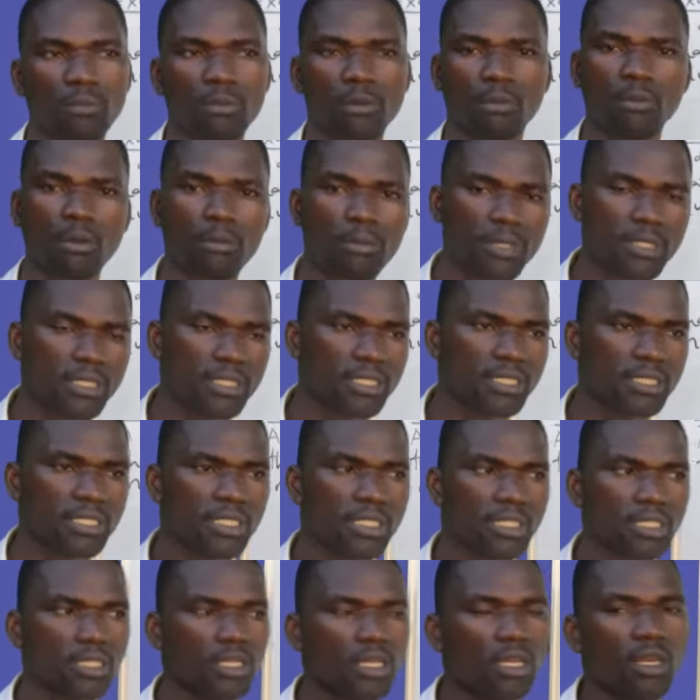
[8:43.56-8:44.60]
probability
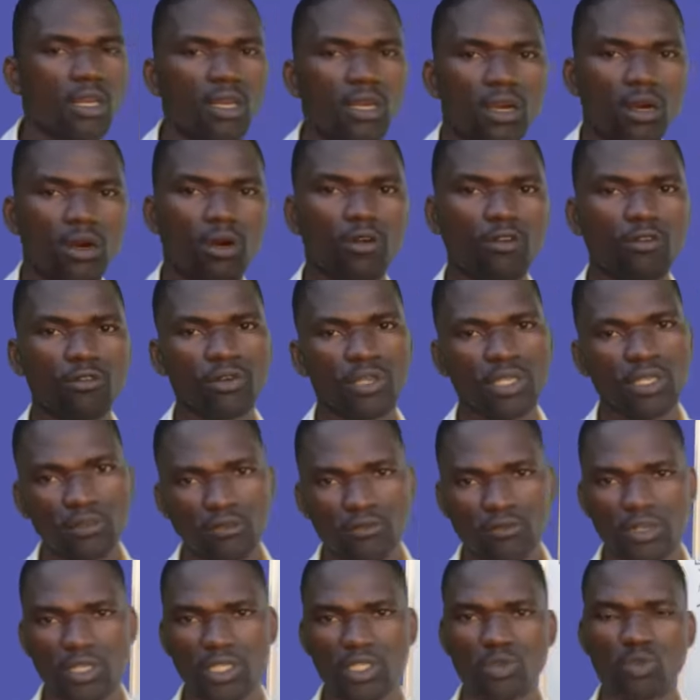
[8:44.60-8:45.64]
of
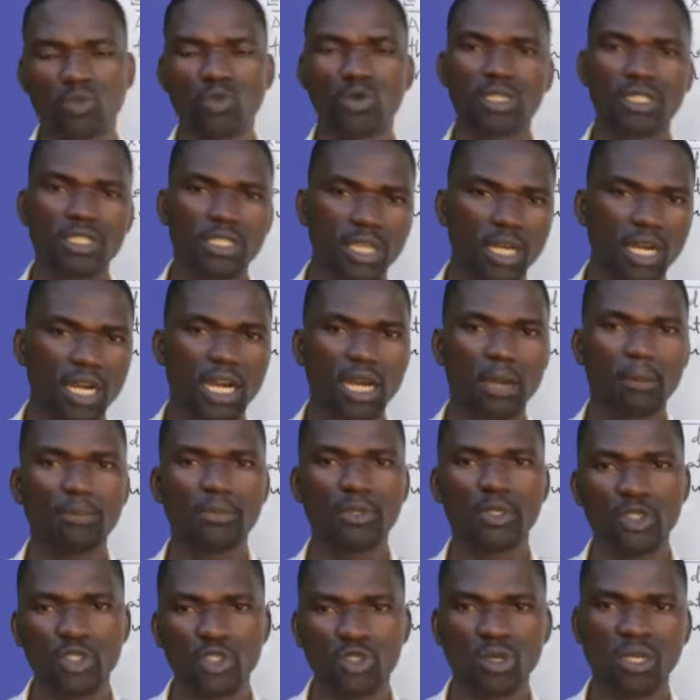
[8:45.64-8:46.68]
events which are
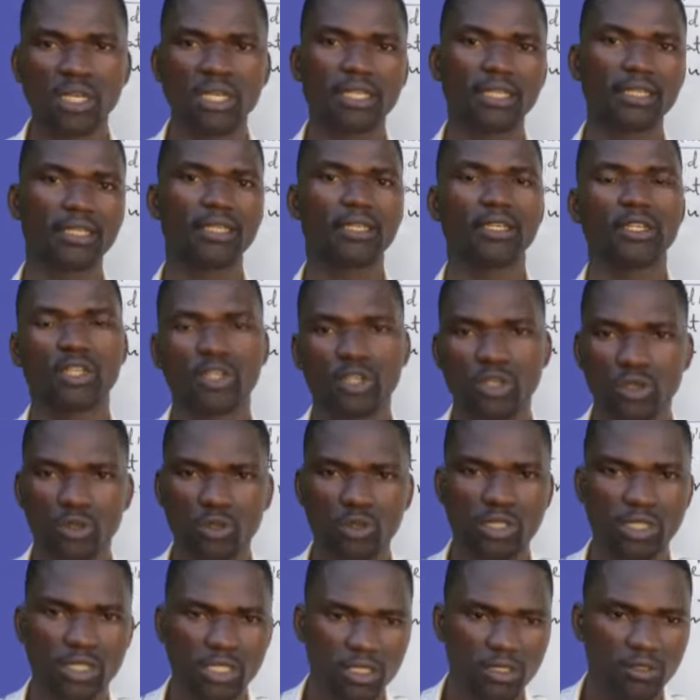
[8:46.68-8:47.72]
mutually
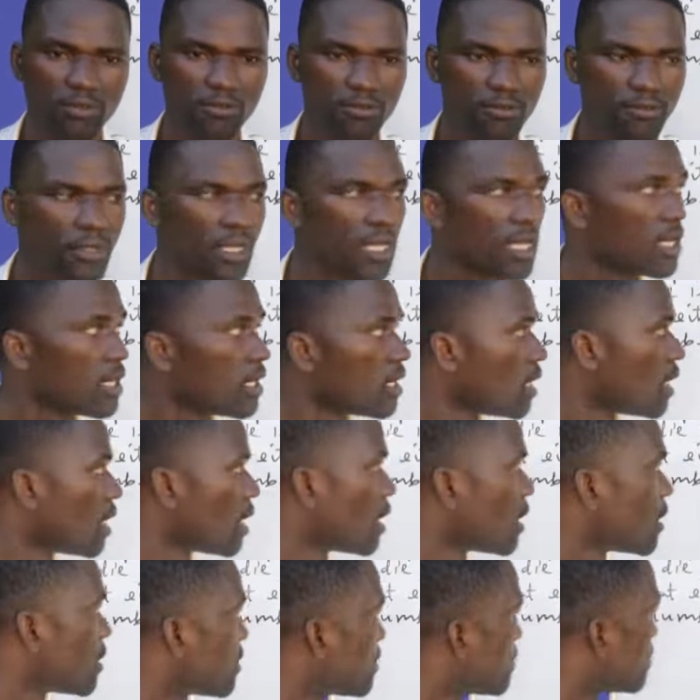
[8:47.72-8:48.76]
inclusive. And